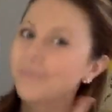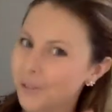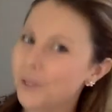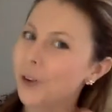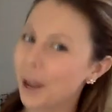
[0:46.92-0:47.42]

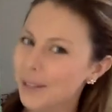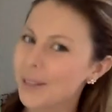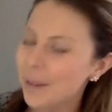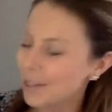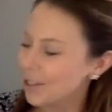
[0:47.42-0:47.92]
Draws the
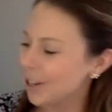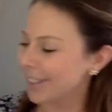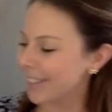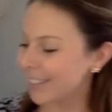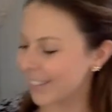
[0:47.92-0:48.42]
pictures.
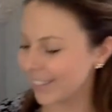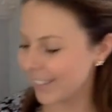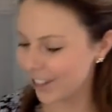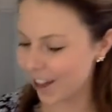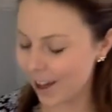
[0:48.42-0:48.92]
Good
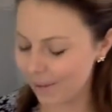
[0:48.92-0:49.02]
job.